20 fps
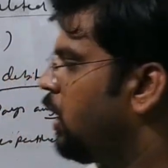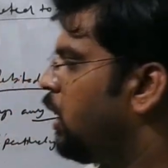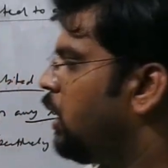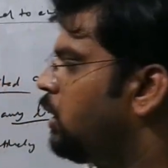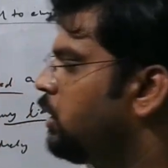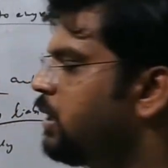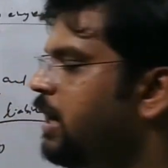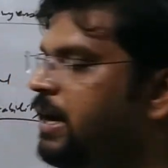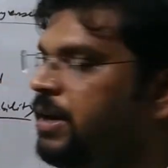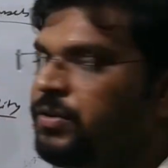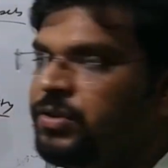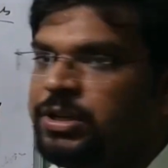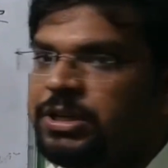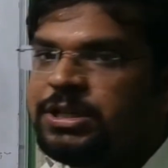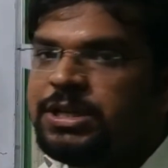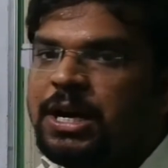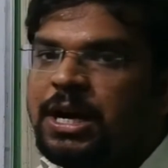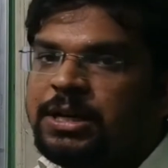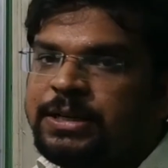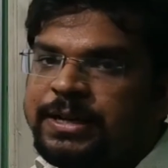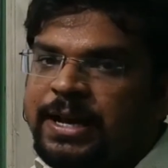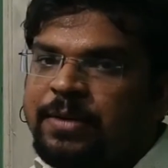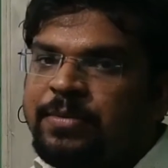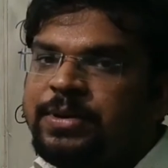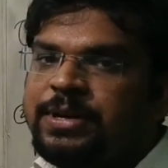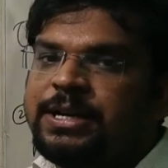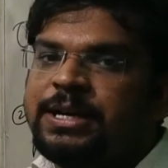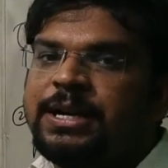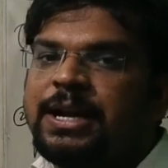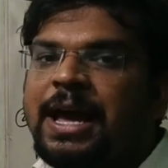the entries are
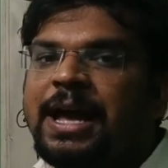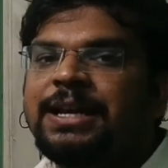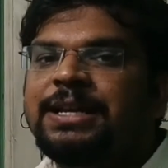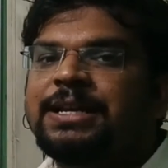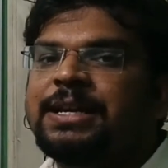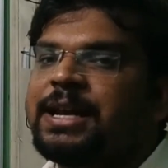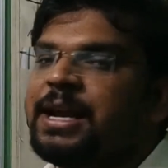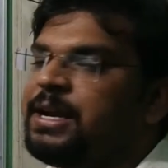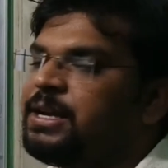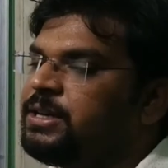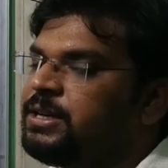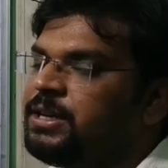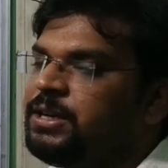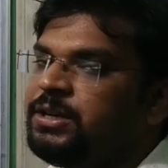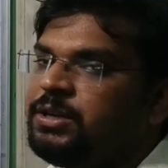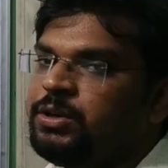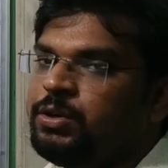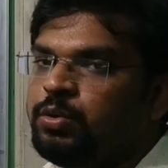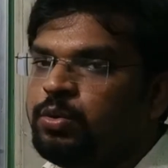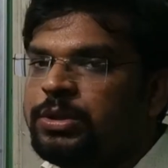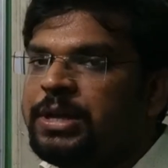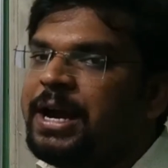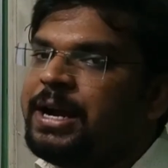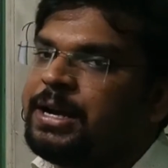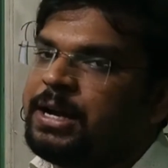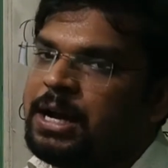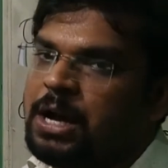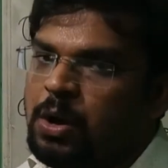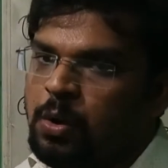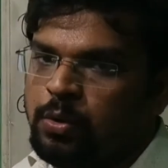debited and credited to that
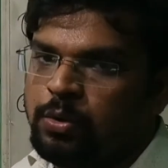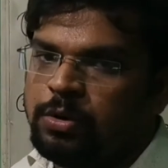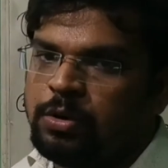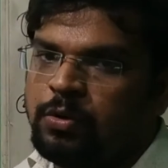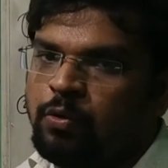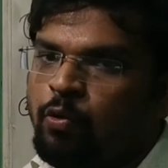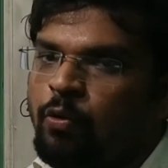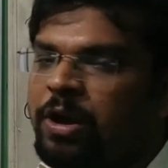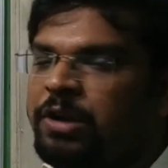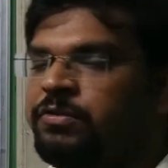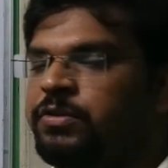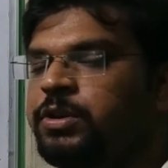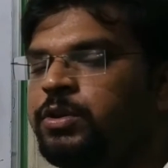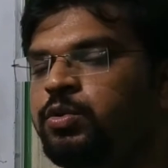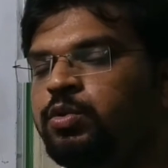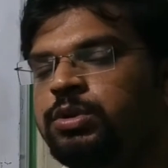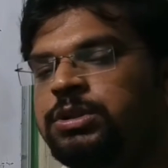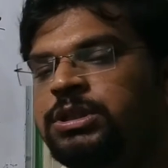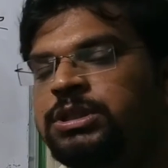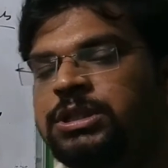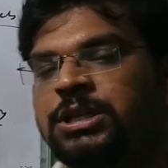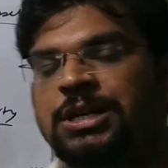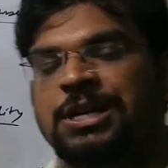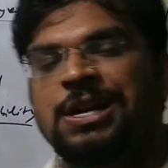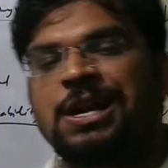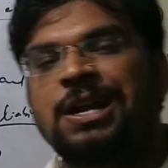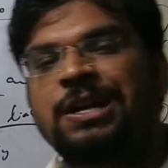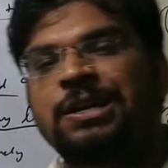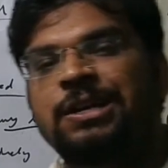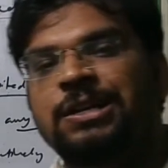account. When we do the journal
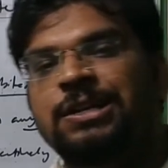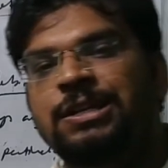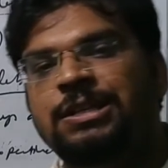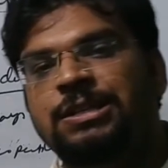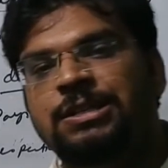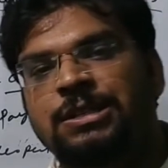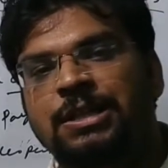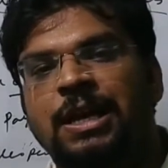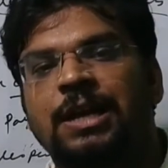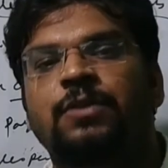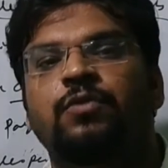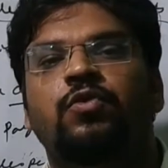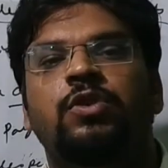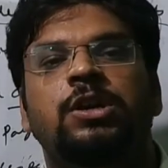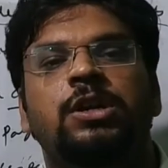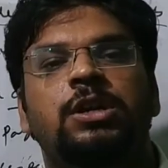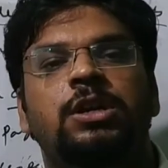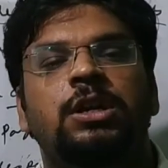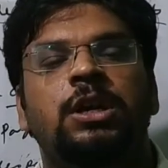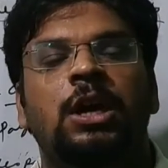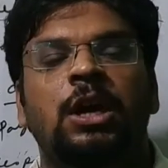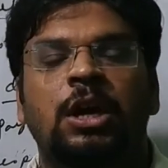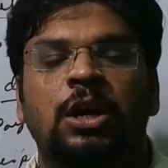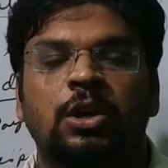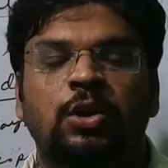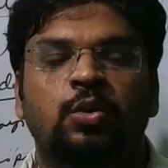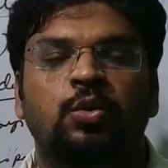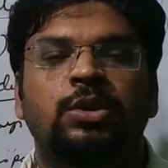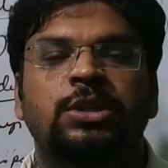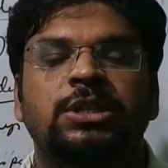entries, then
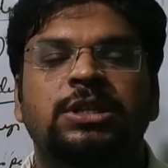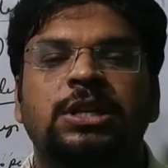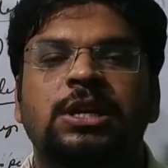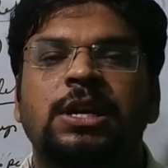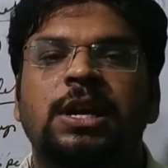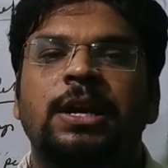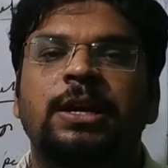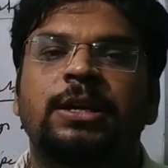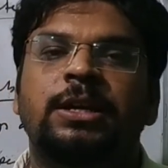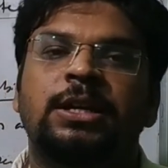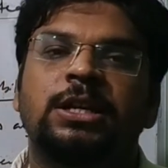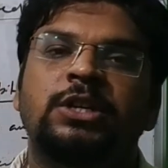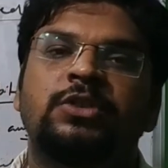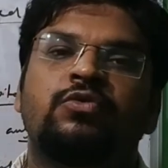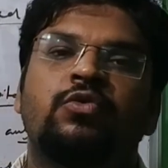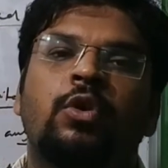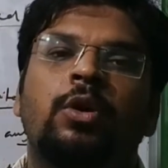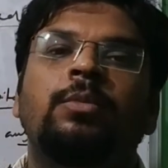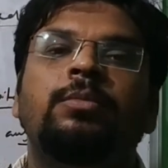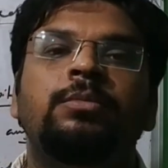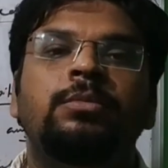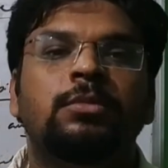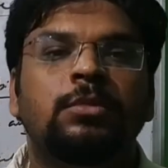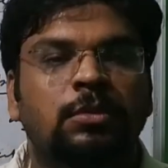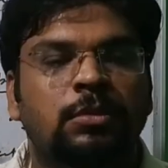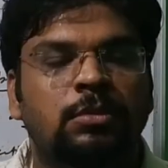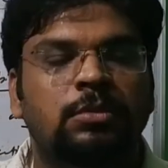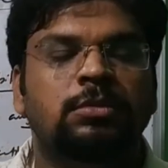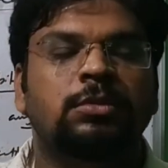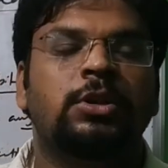we'll do the journal entries from
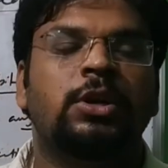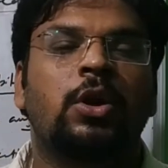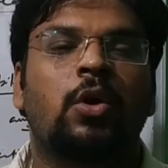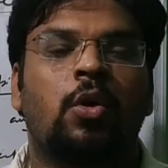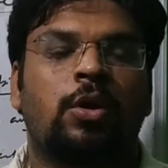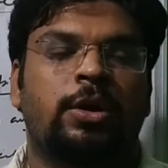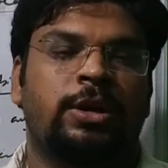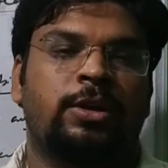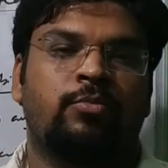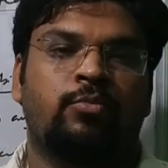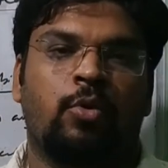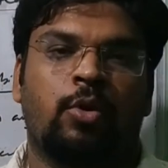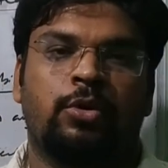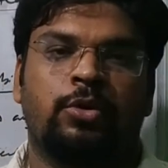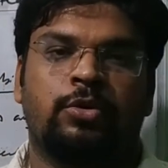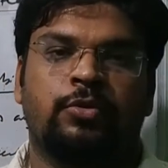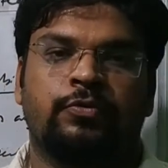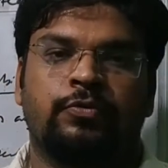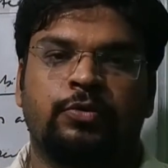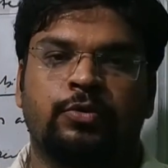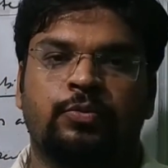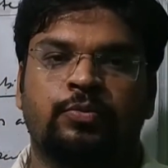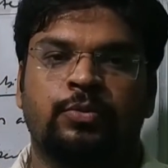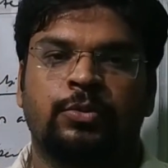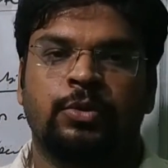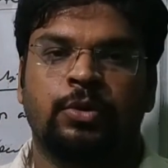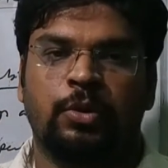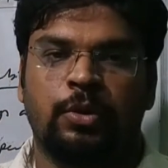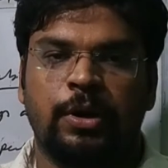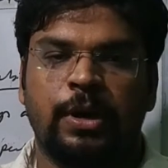recording point of view.
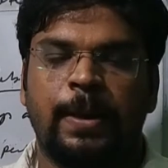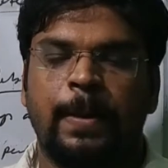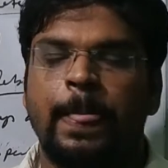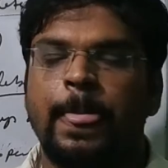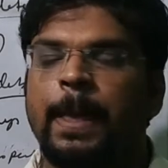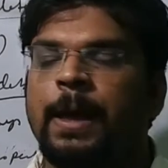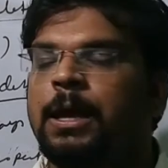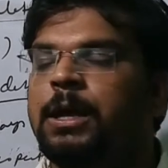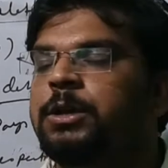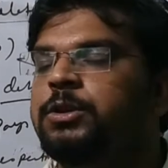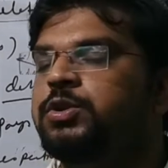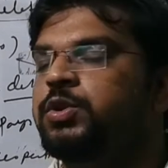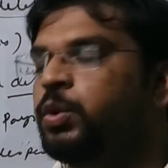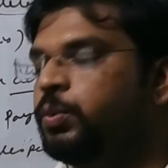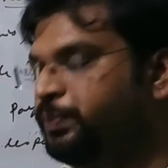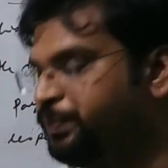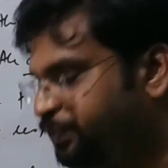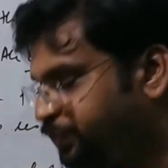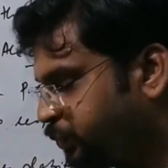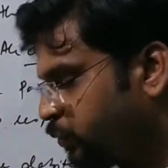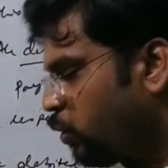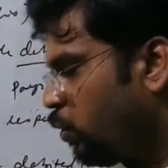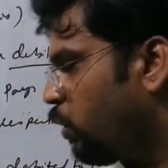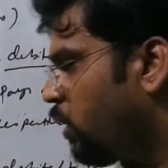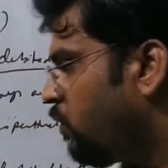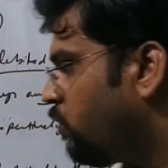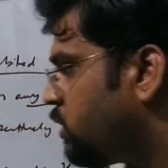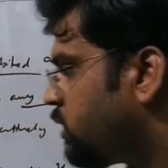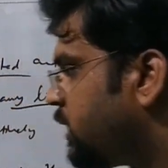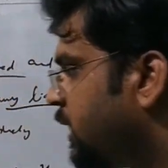Okay, so what
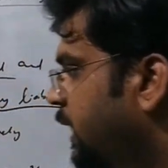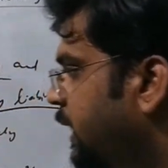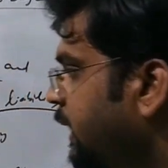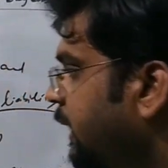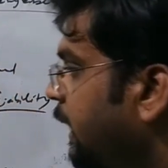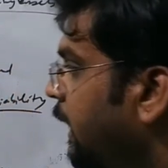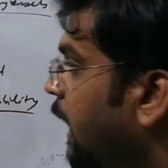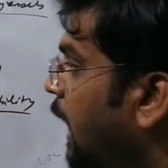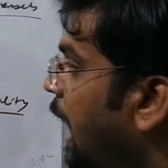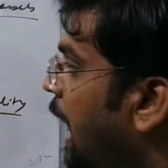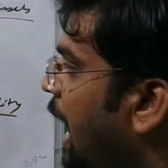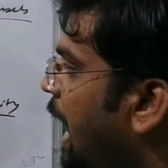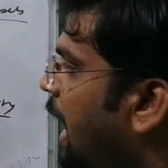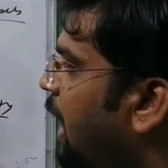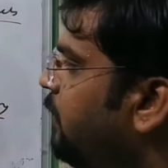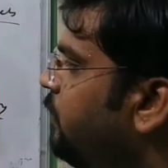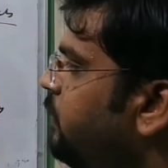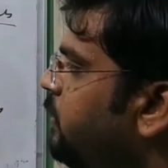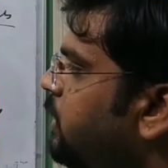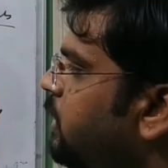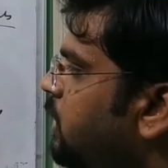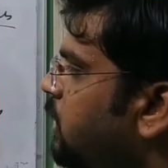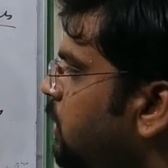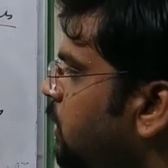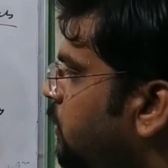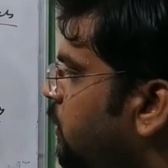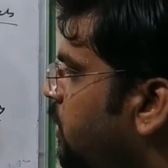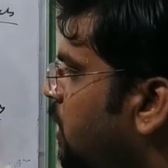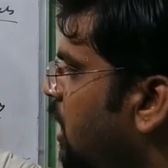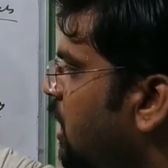I was telling,
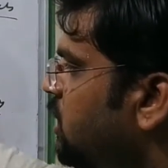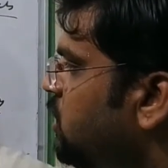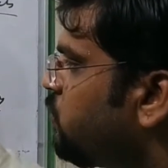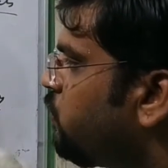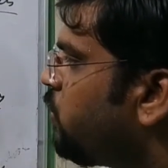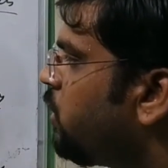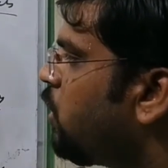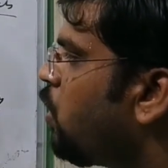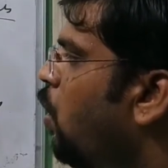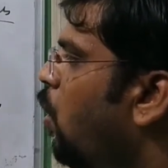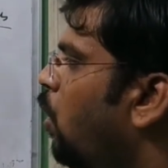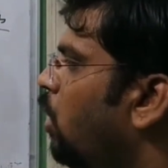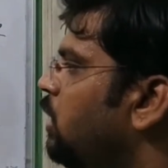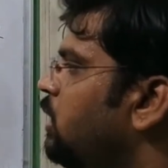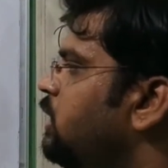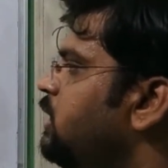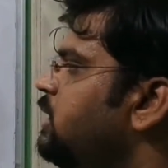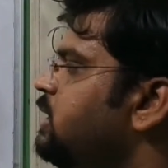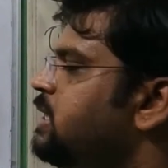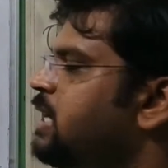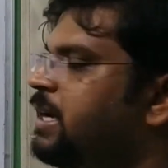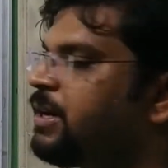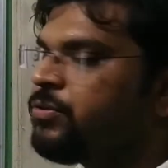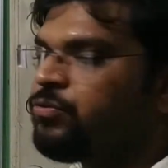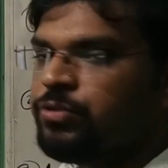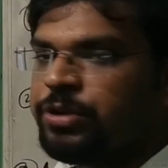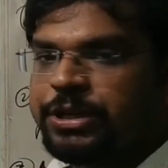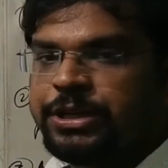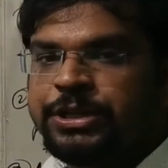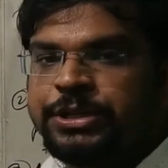after transferring all these
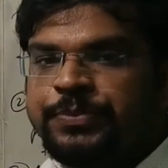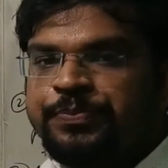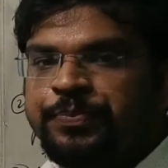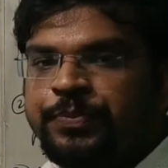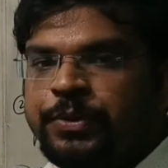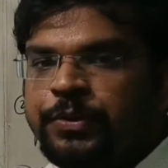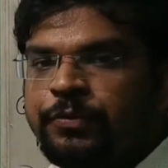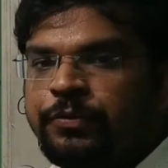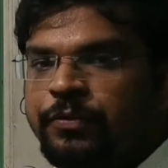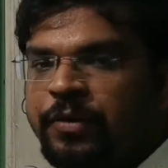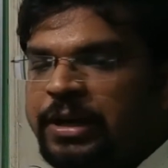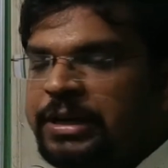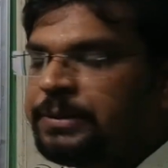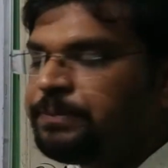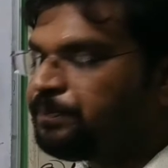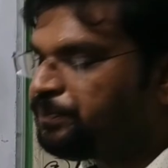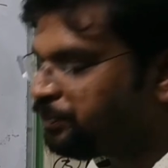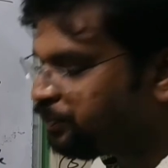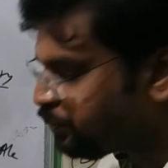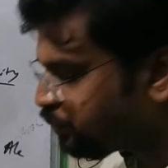entries, fine,